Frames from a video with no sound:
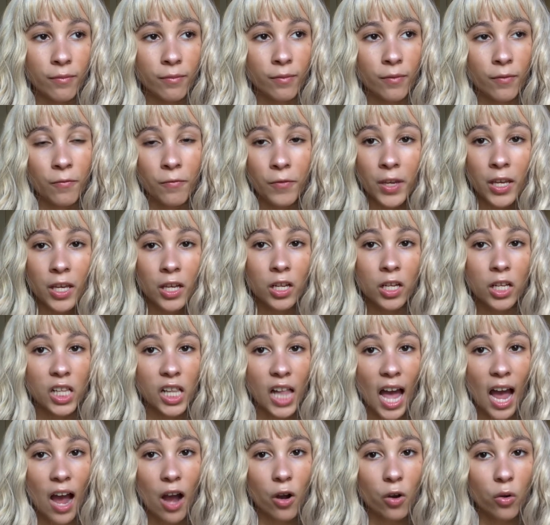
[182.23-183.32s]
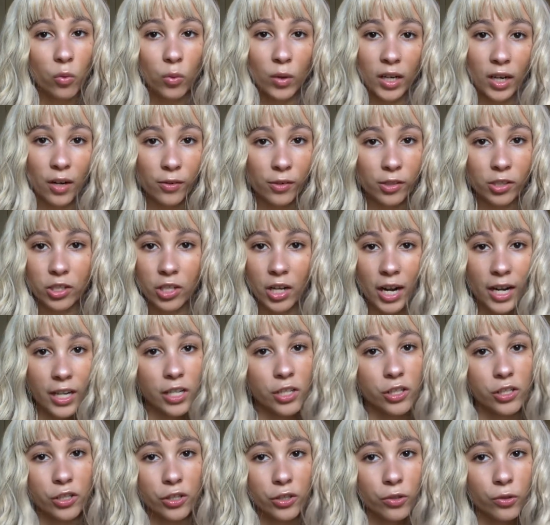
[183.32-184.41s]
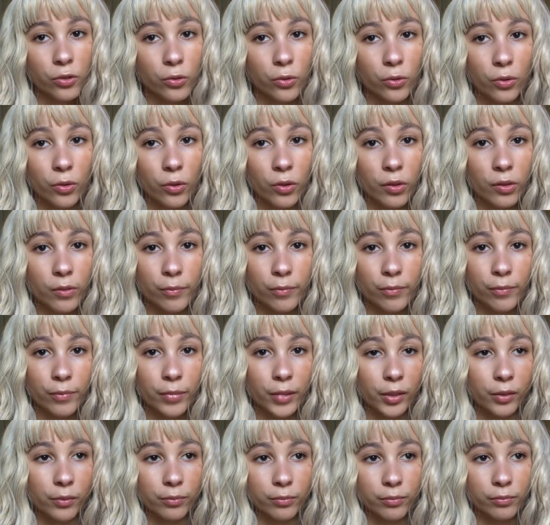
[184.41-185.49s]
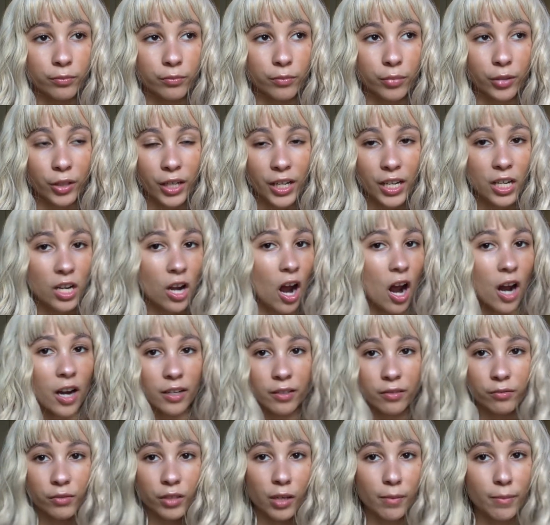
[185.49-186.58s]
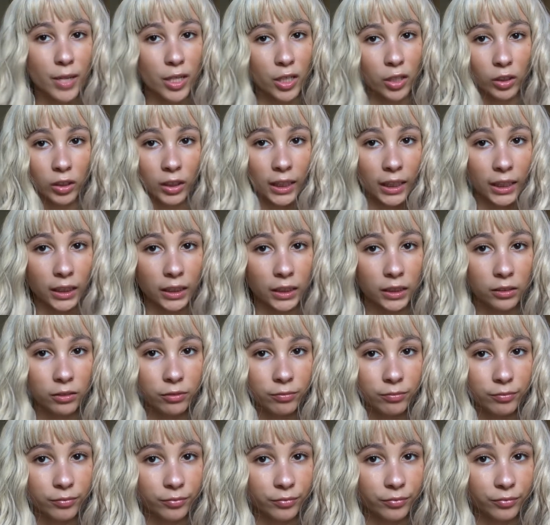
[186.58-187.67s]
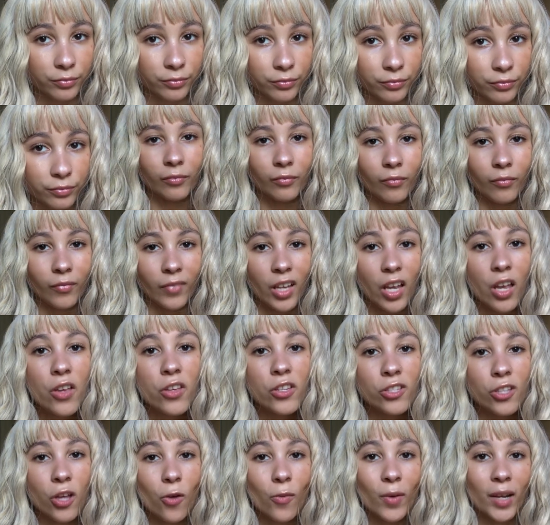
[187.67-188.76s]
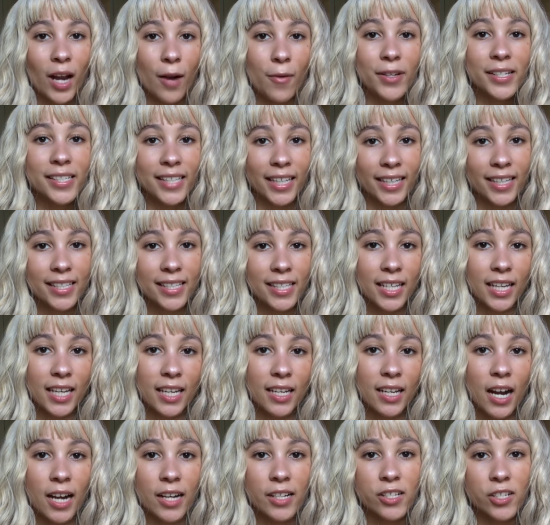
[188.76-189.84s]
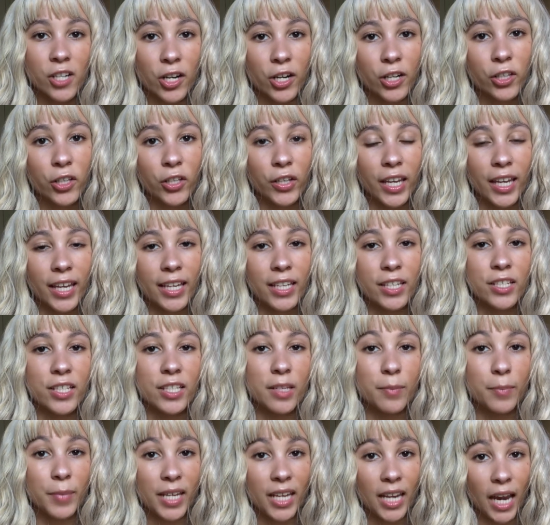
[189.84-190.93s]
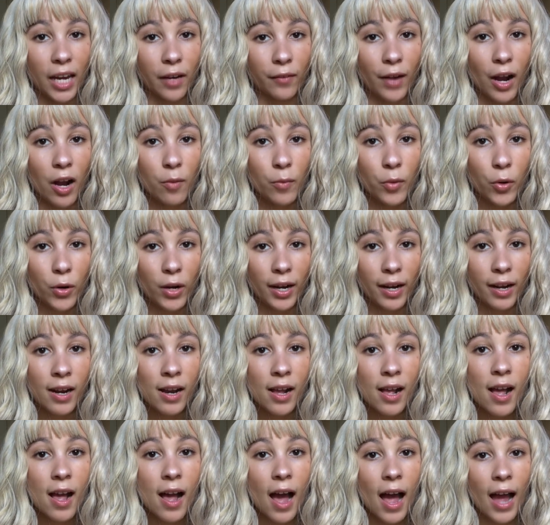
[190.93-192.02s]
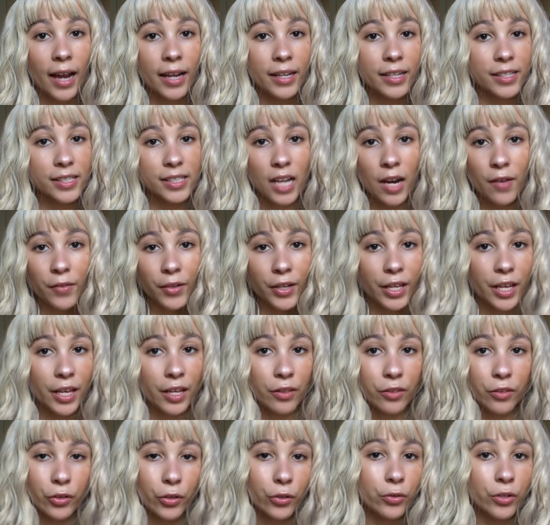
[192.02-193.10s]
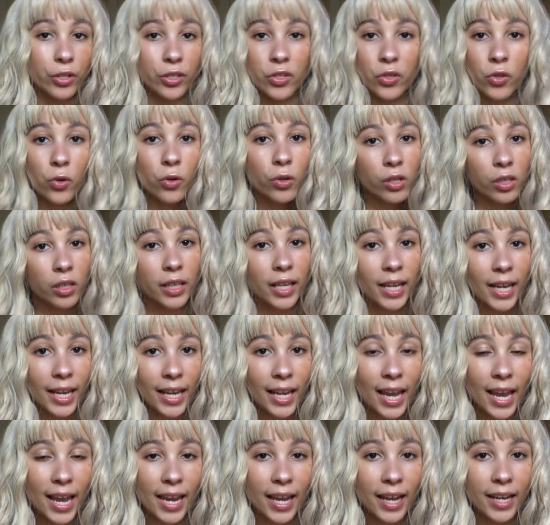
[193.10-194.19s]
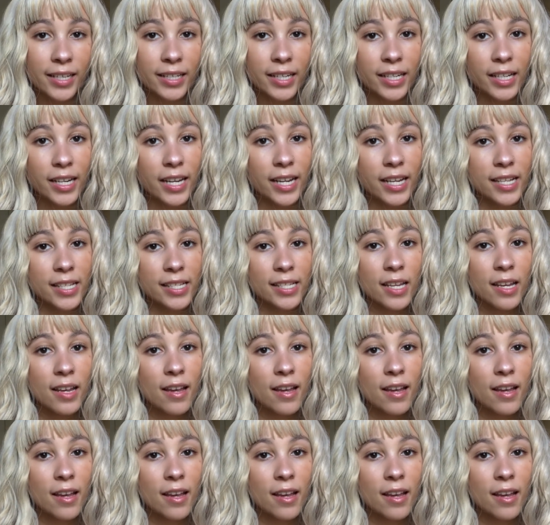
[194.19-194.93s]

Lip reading: feel out what I was trying to do, but pretty non-committally. So when I was 16, I started looking into the PA route more. I discovered it through just Googling, and it is